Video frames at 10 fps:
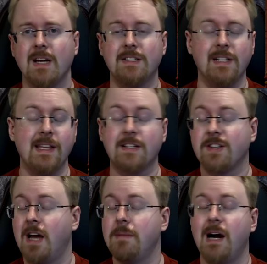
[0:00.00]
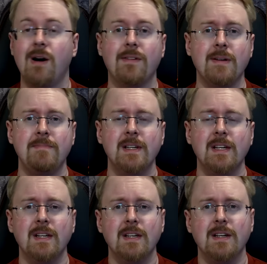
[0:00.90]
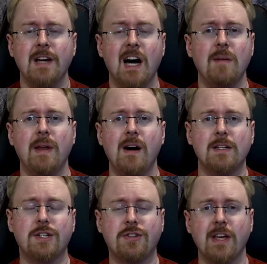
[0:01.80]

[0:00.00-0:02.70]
Until next time, however, I have been Arch.